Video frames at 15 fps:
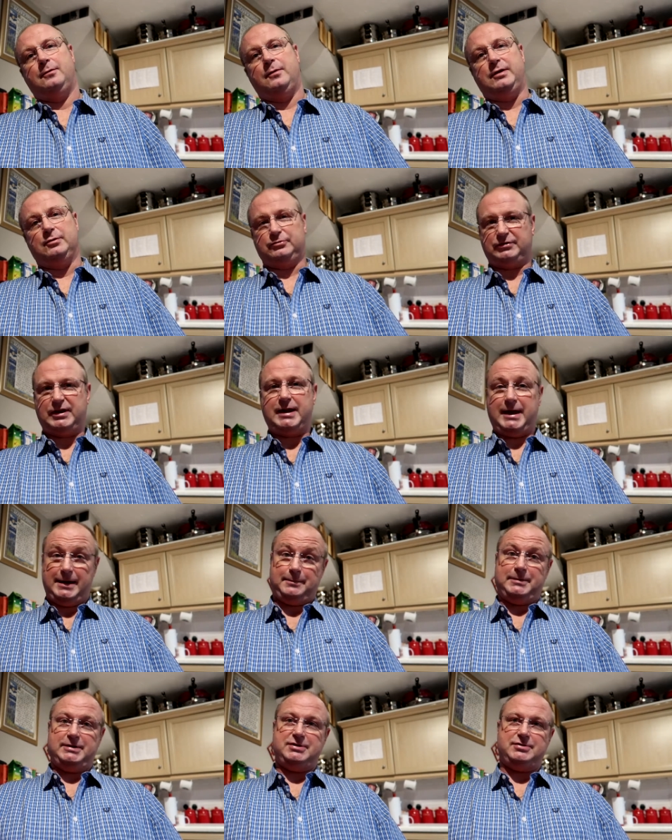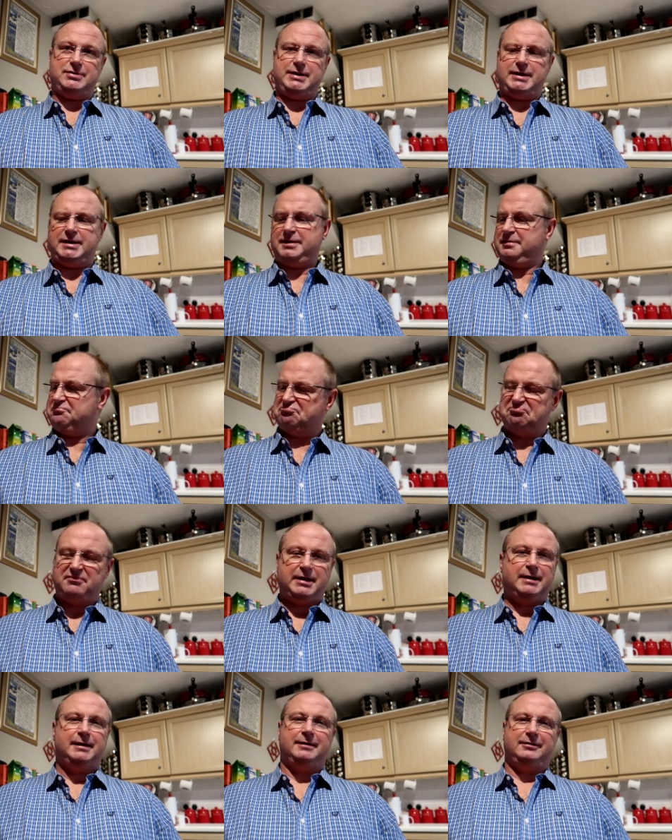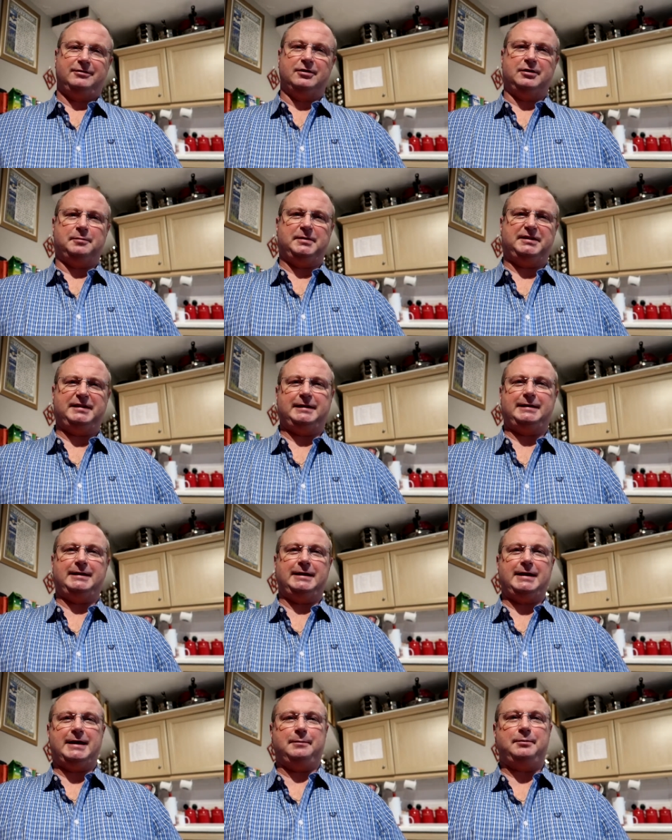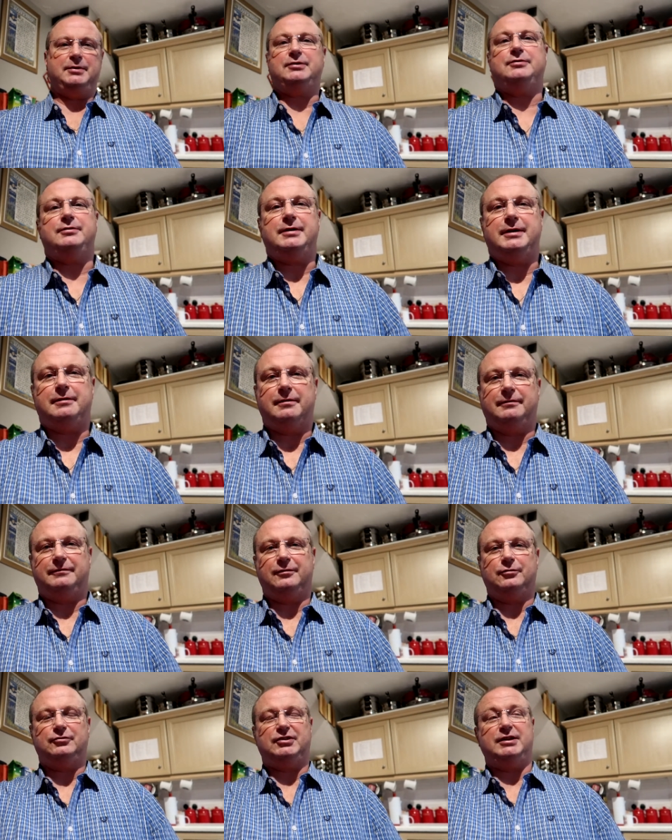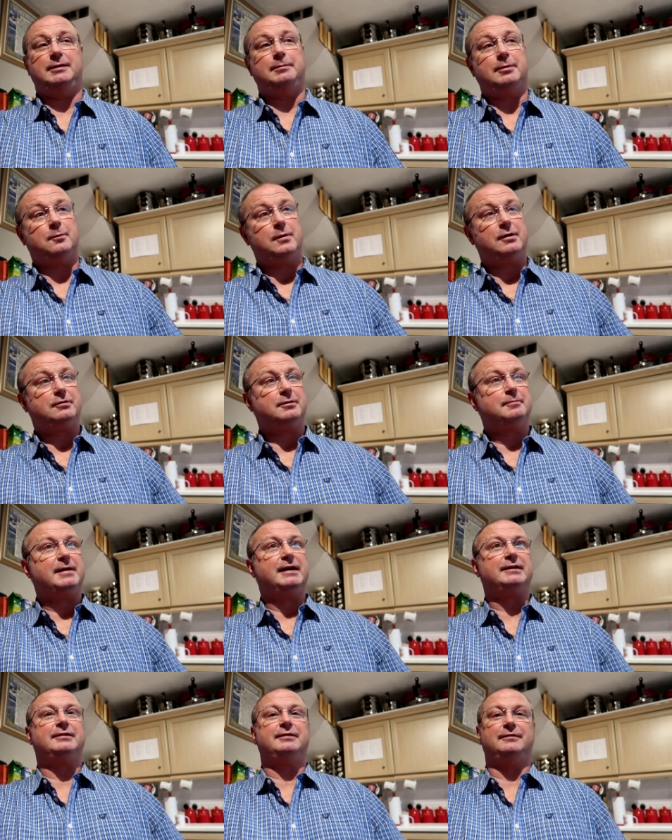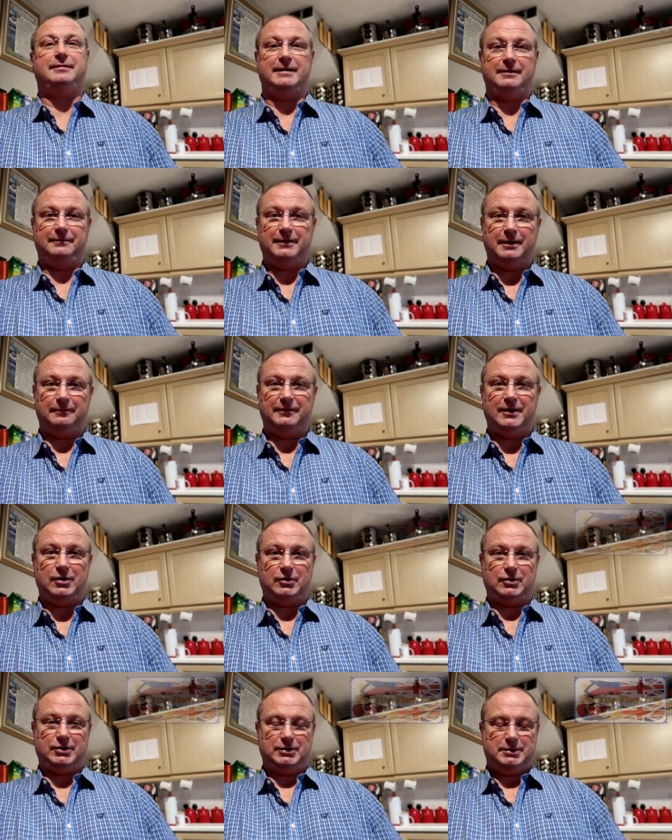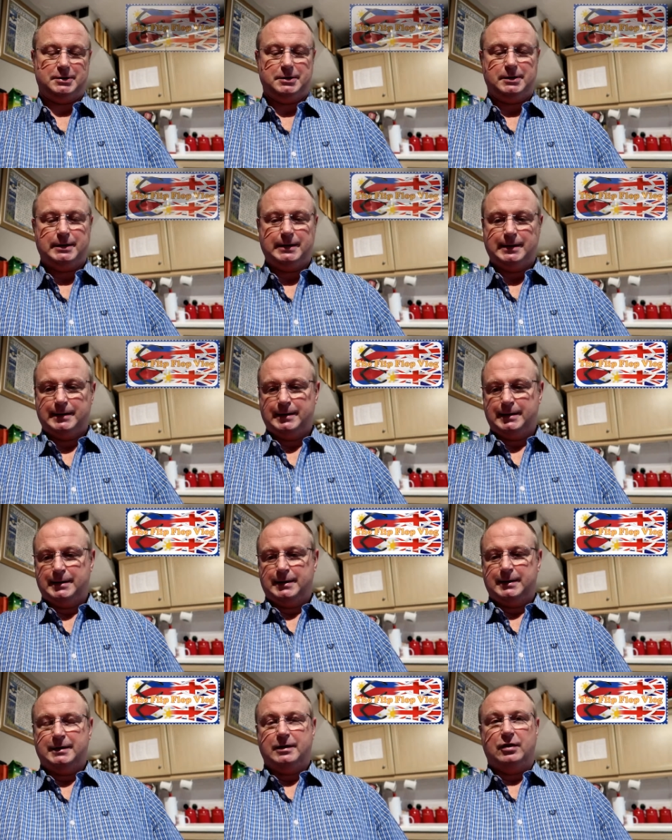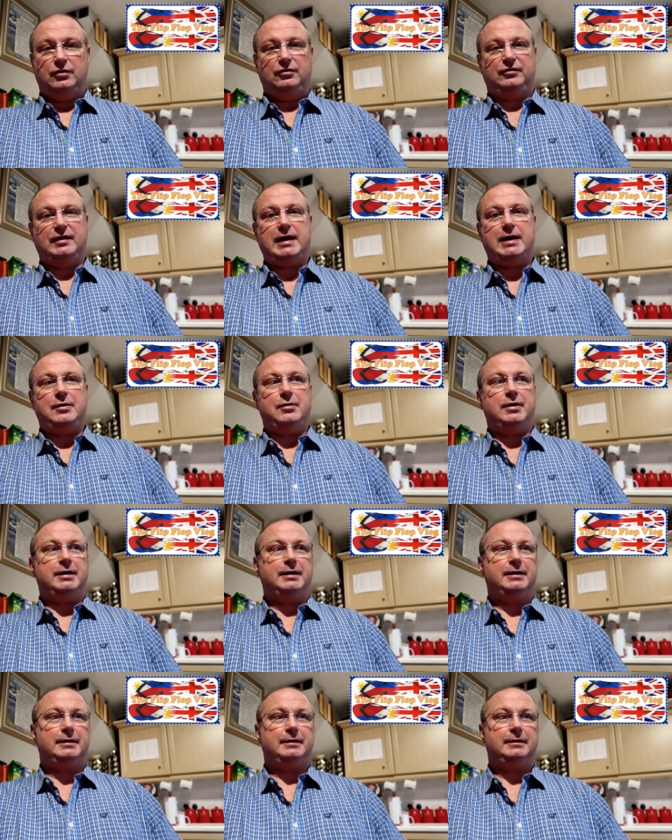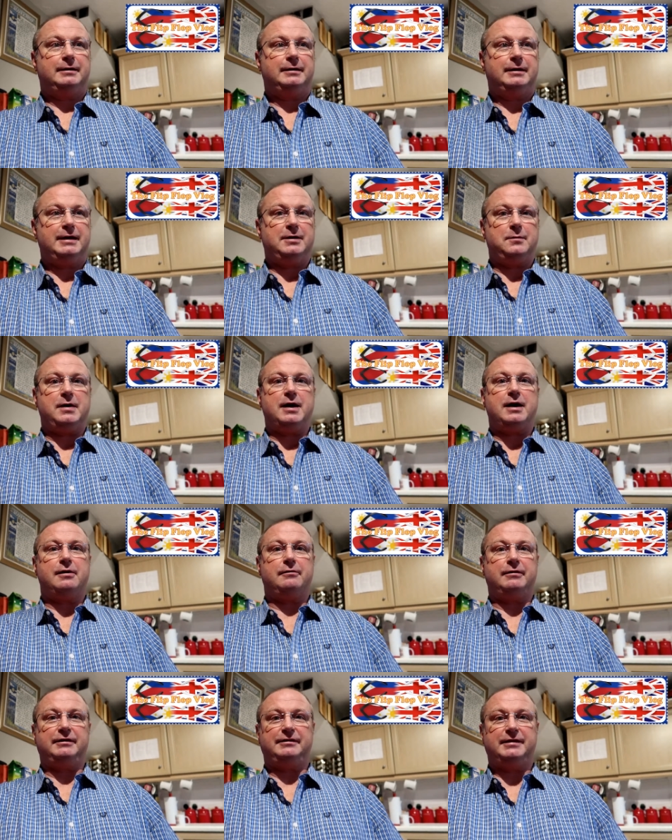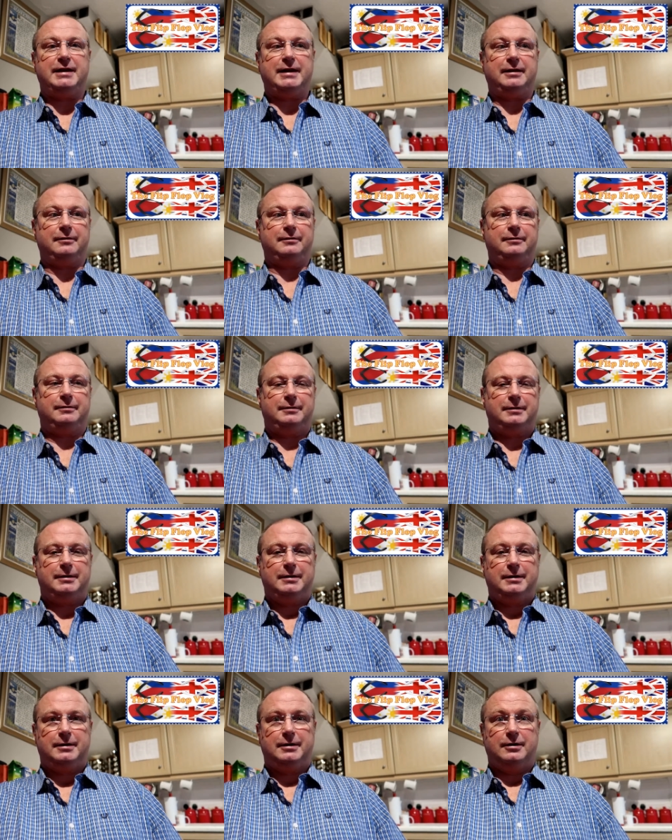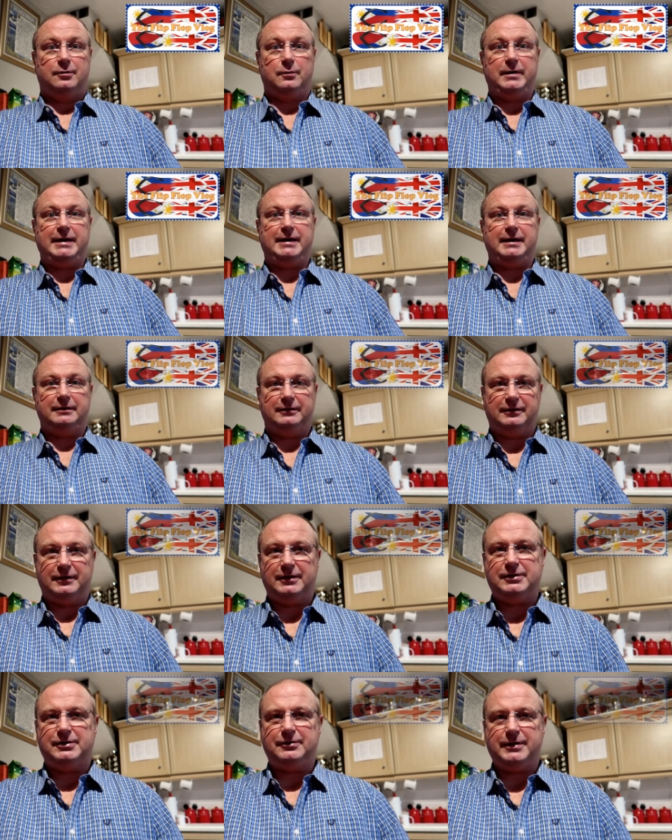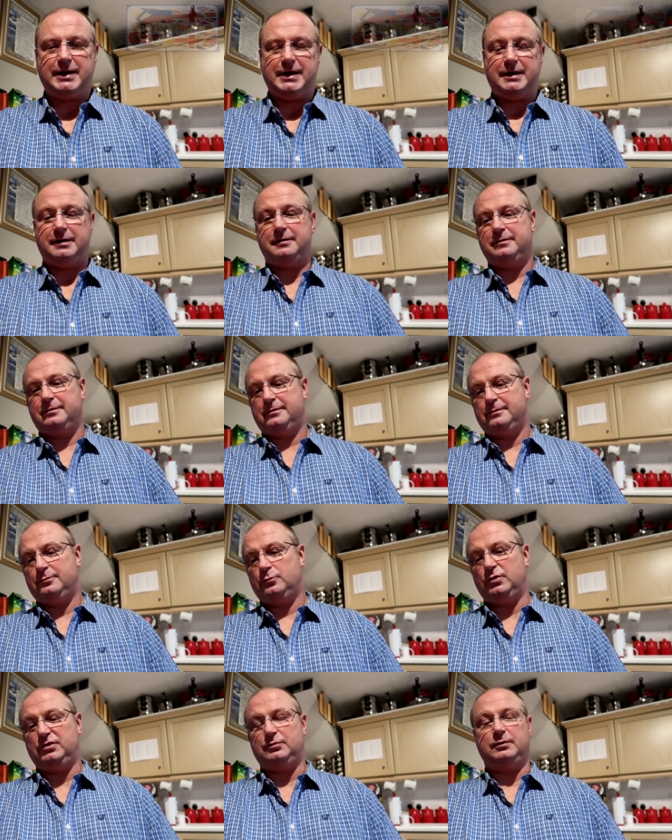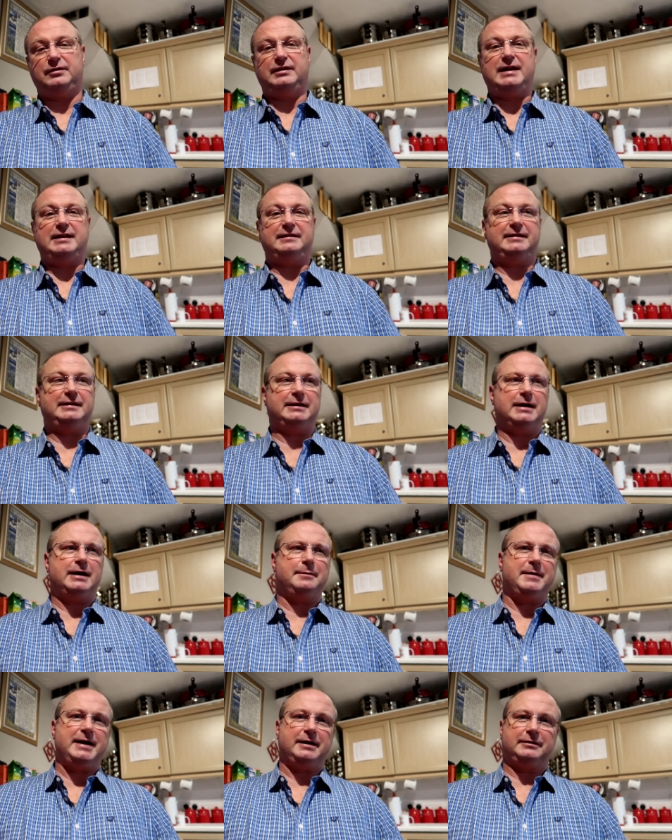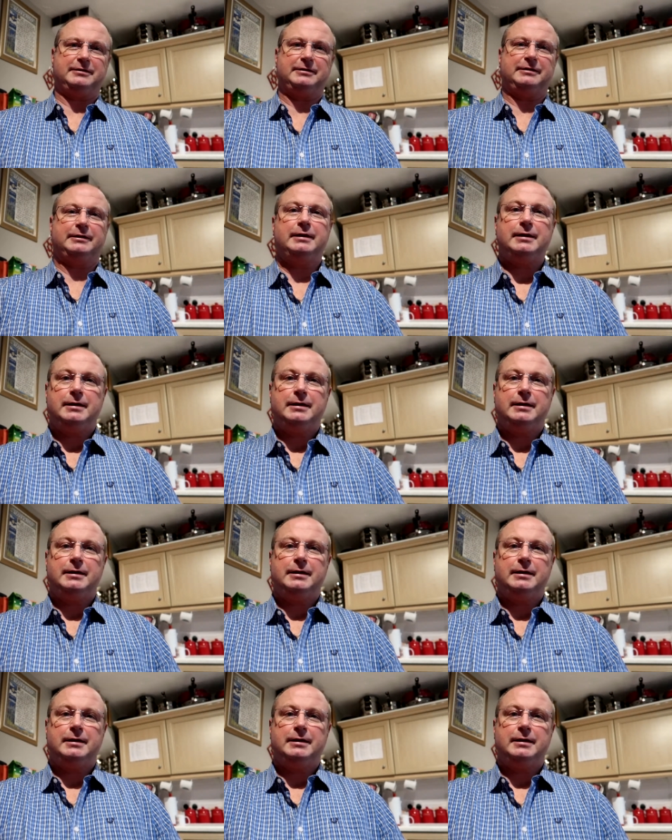We all say Happy New Year, it's not a particularly happy new year unfortunately, but welcome back to the Flip Flop Vlog. So here we are, it's now a week into the new year, which was an anticlimax.